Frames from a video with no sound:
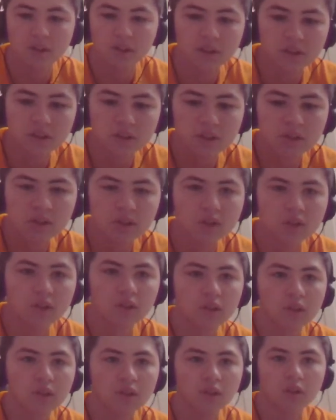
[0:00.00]
Honestly, y'all are
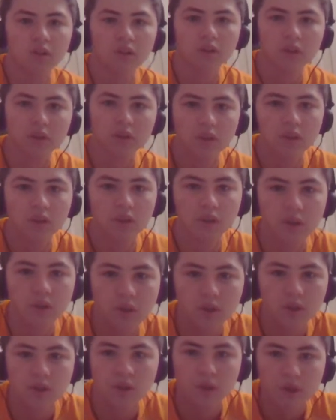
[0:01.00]
a victim when I'm
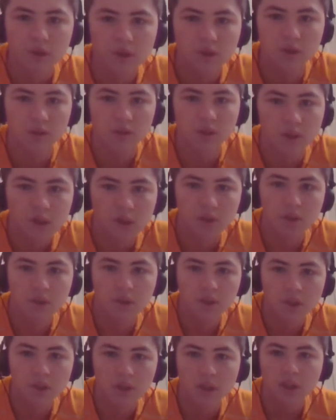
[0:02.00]
audibly body in
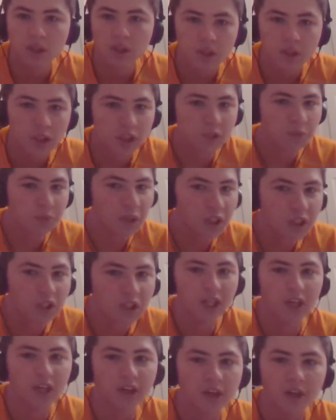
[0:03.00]
competition. She got This beat's
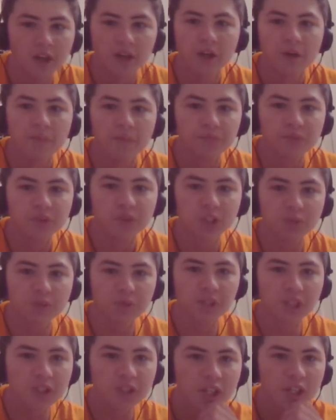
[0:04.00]
like, this
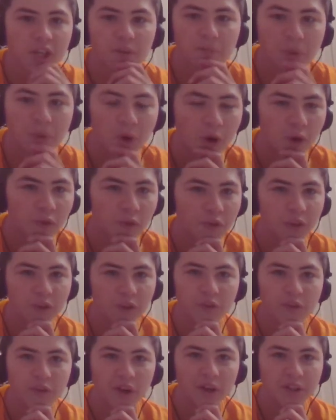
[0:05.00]
beat's like perfect
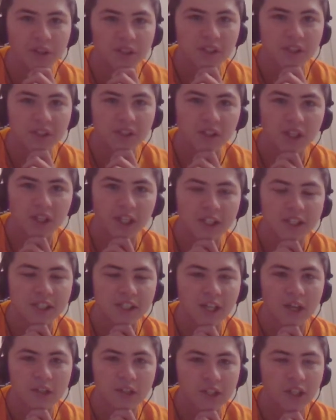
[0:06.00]
for Moxas. It like
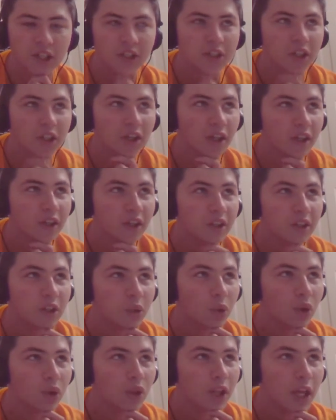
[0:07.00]
sounds like the
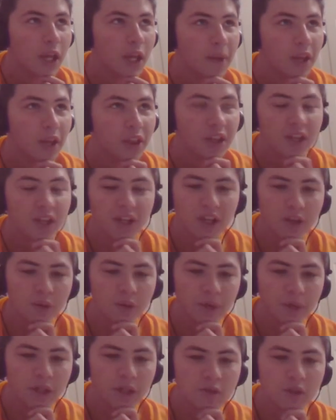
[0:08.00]
you a lame. I, it kind of
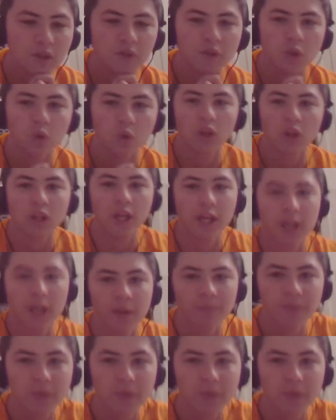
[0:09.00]
reminds me of you a lame.